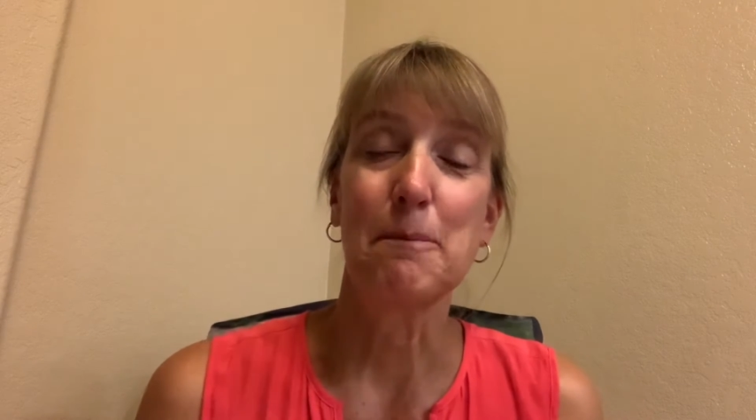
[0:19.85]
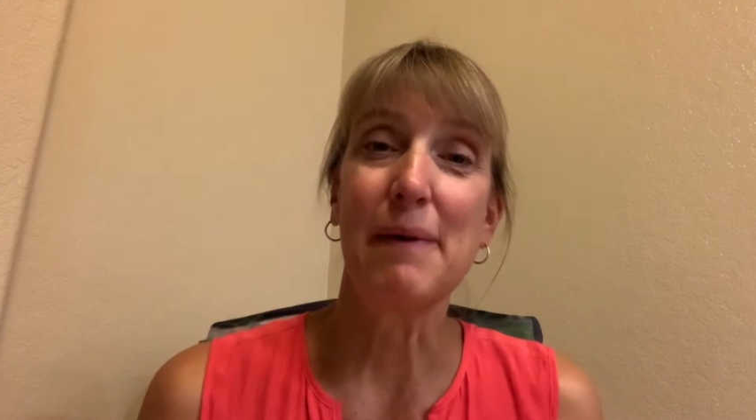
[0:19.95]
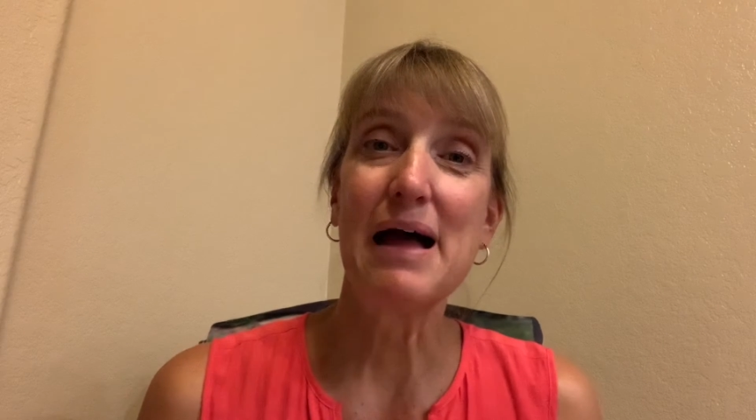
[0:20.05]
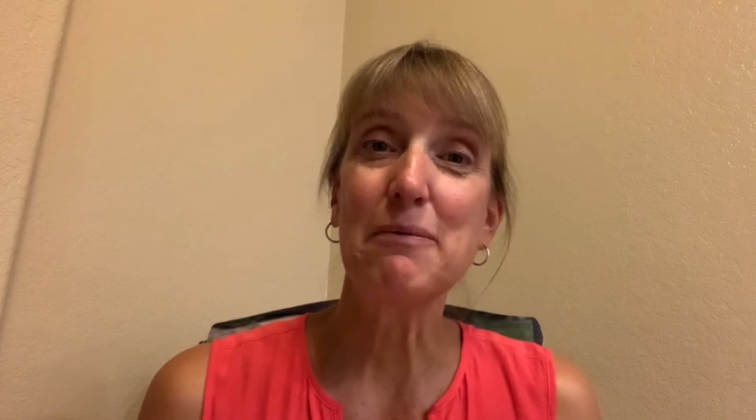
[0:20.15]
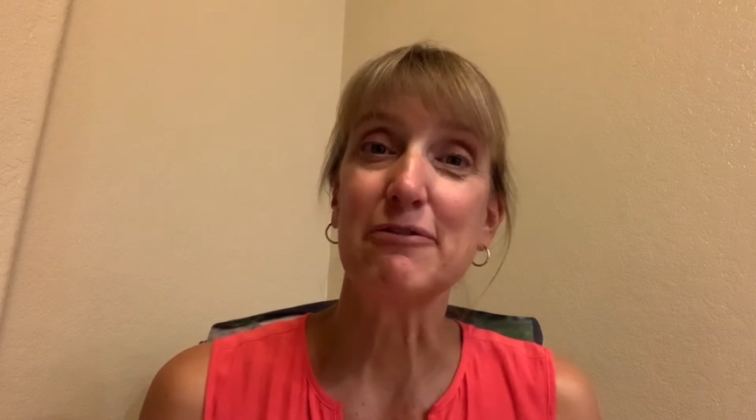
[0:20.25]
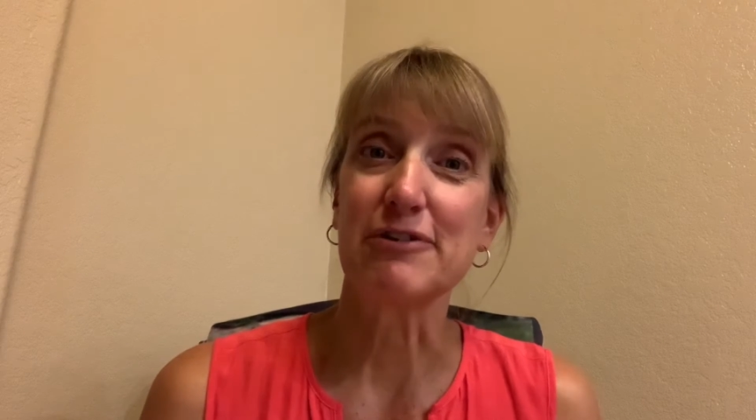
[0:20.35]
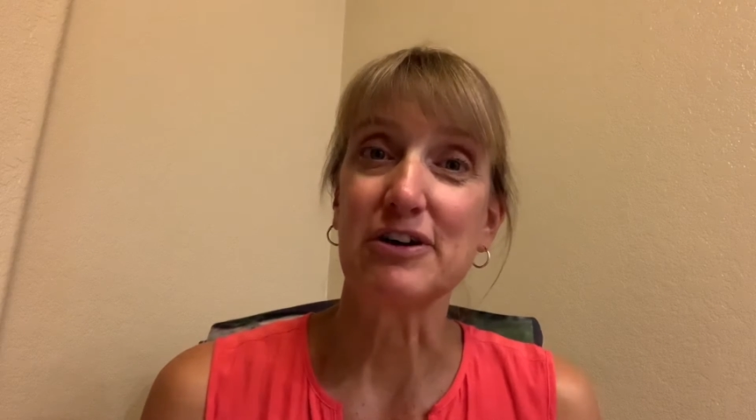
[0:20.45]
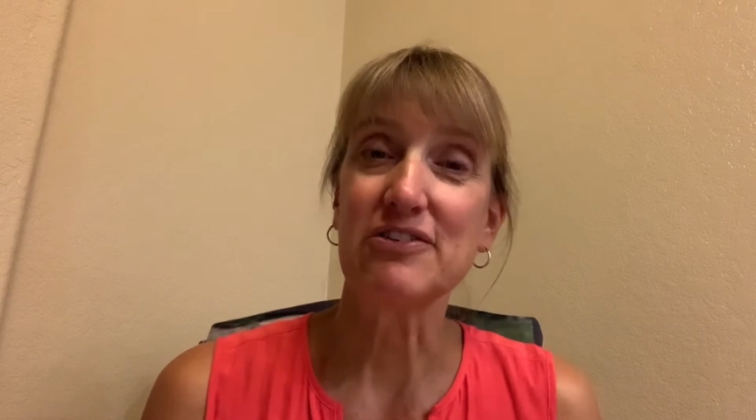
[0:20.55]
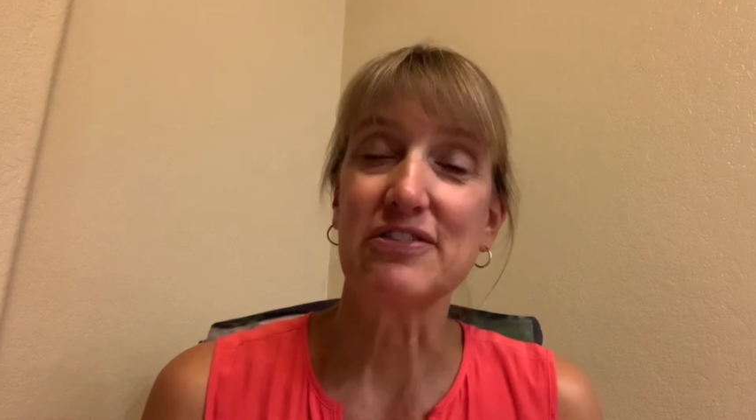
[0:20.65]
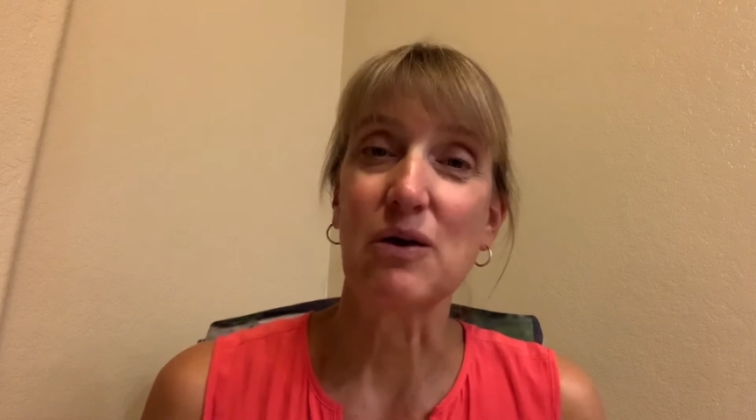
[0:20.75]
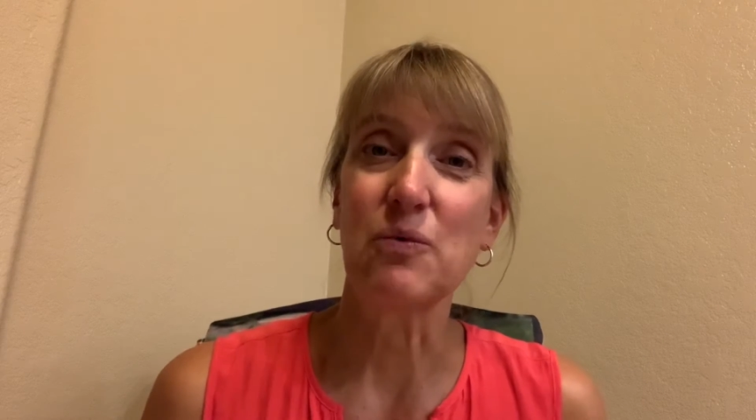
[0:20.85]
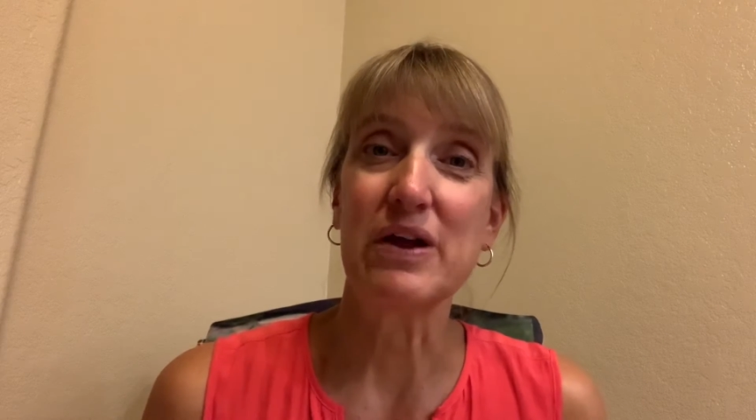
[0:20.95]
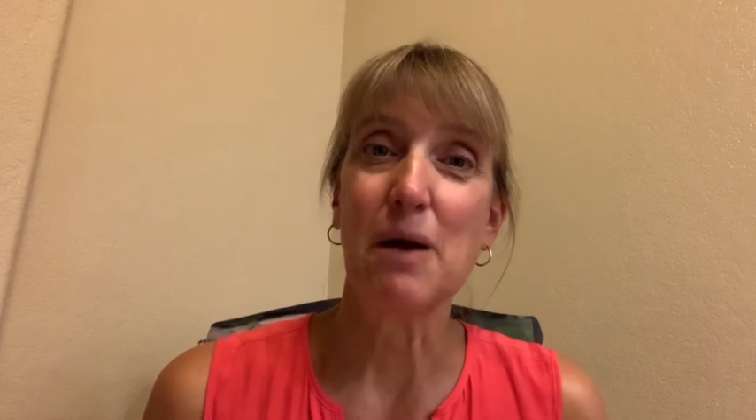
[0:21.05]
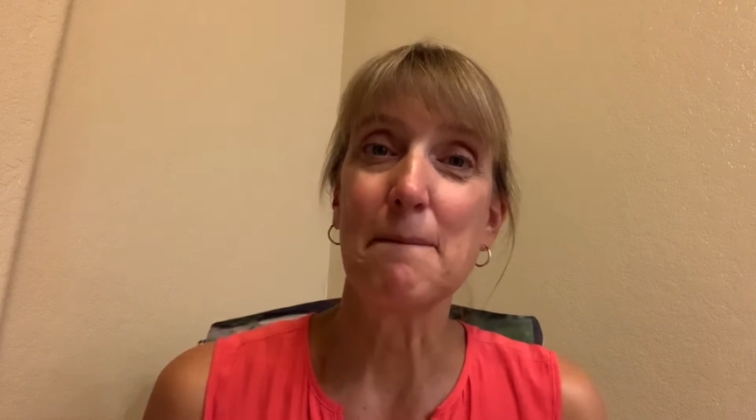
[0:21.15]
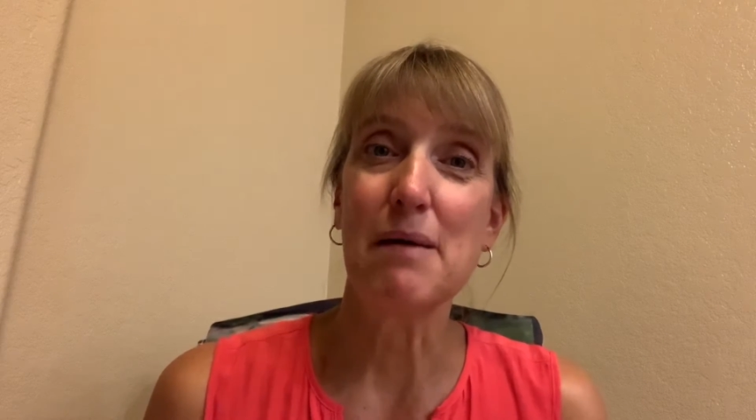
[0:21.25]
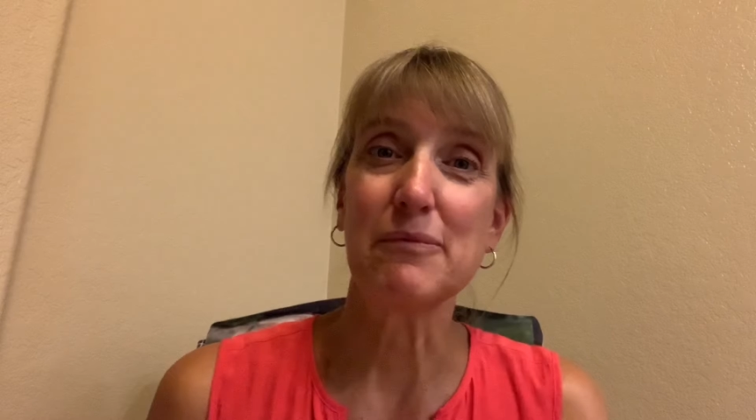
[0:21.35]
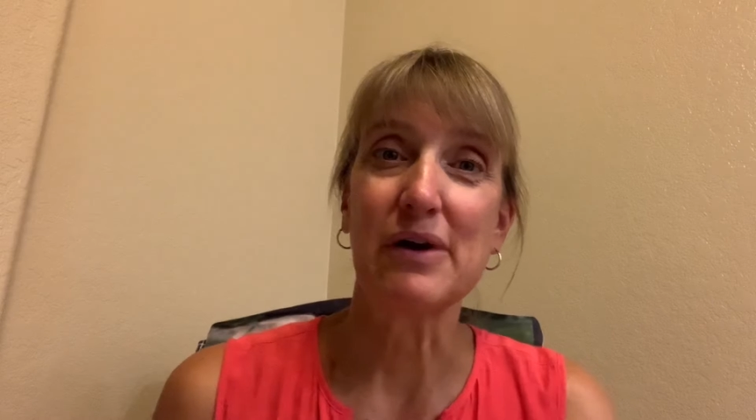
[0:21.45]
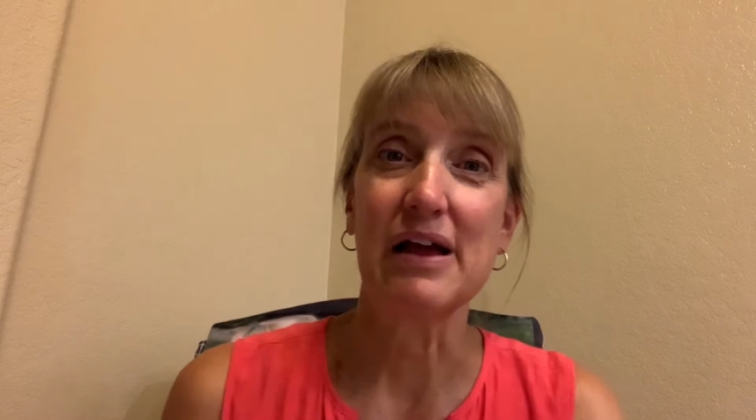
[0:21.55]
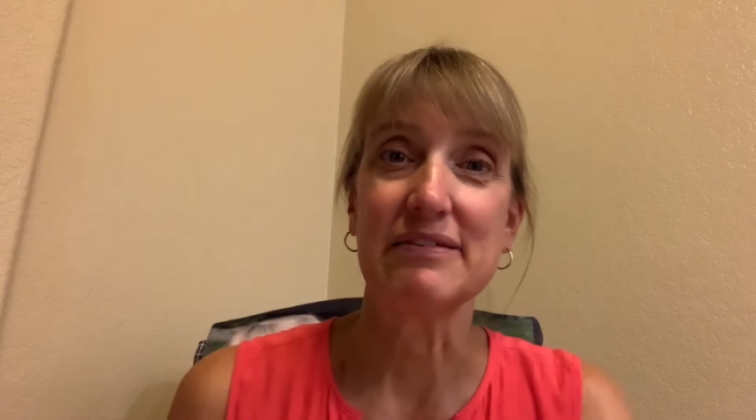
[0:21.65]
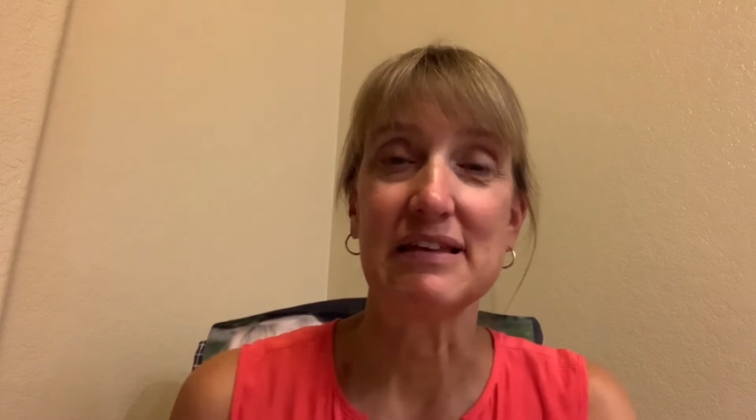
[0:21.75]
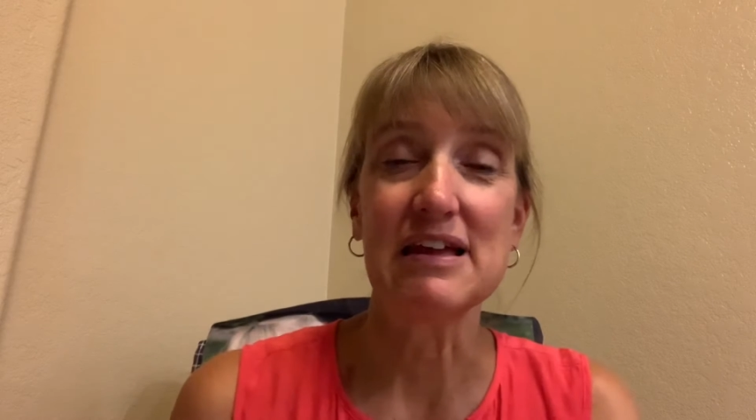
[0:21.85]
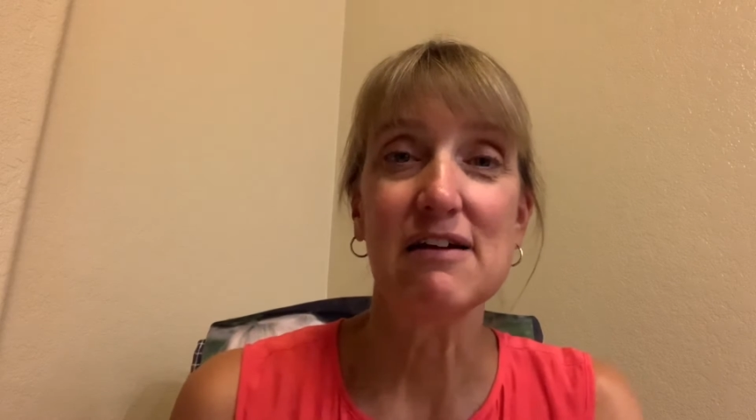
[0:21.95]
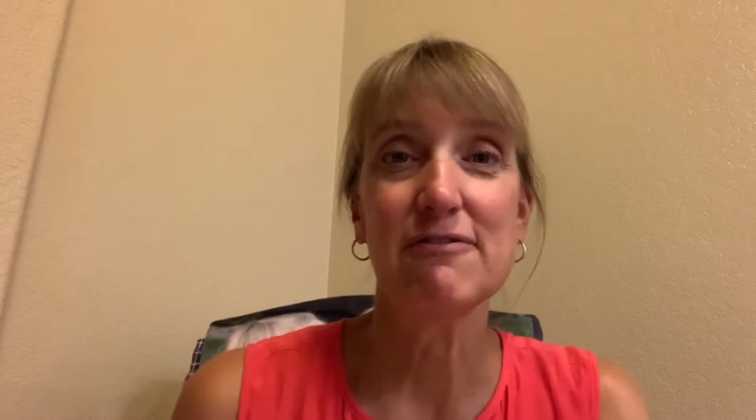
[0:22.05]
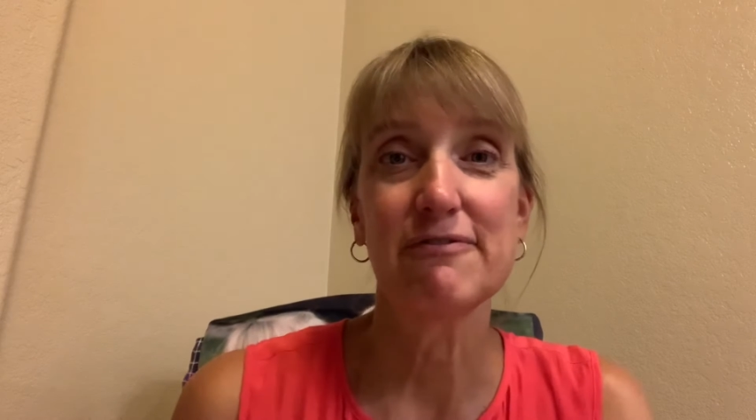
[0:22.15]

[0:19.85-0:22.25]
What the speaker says: Bible verse that we are memorizing